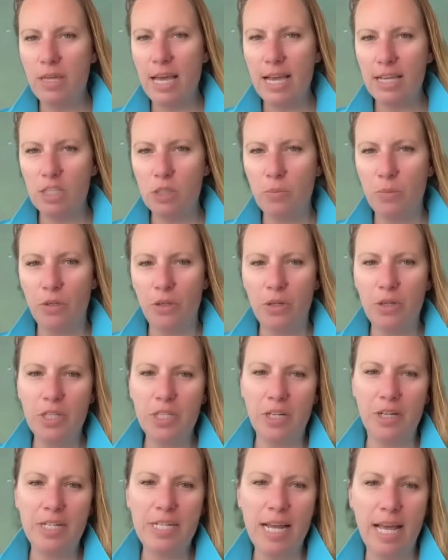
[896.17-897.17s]

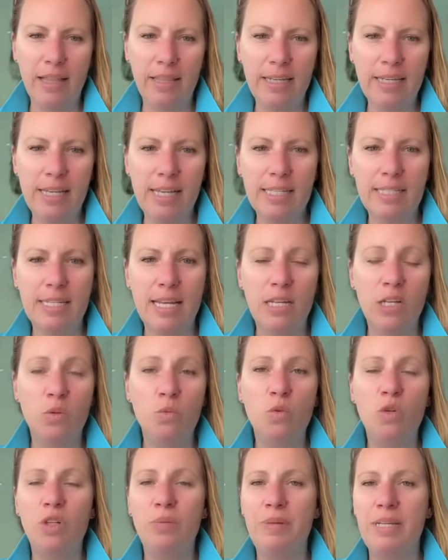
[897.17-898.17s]
experts are telling us that it
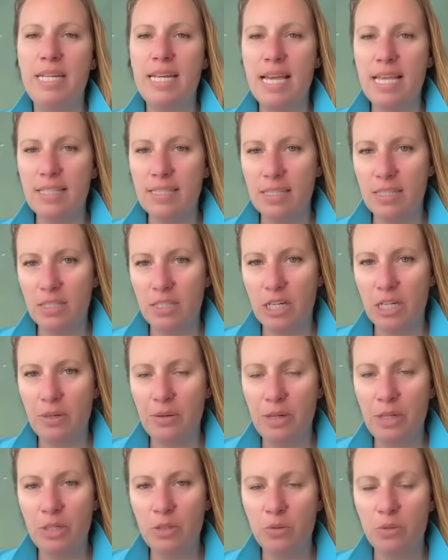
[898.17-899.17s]
will be
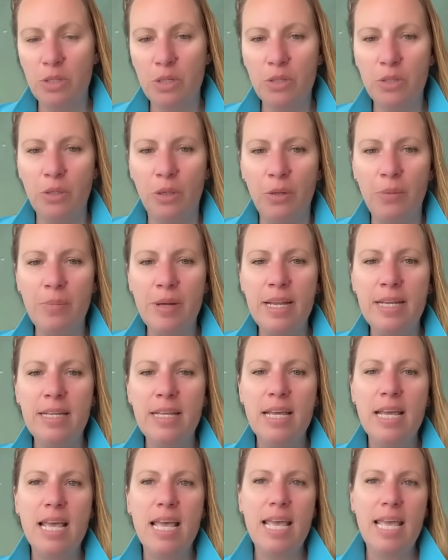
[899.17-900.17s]
necessary to
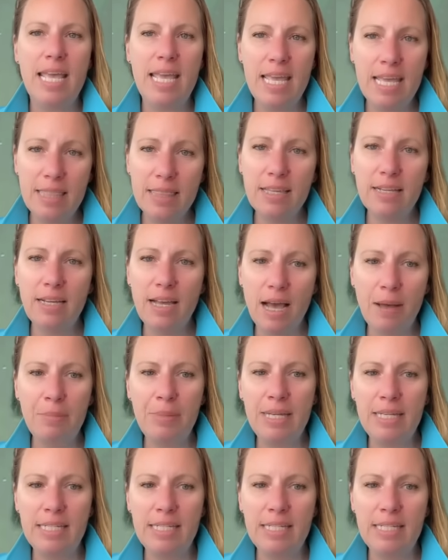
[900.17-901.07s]
determine in the coming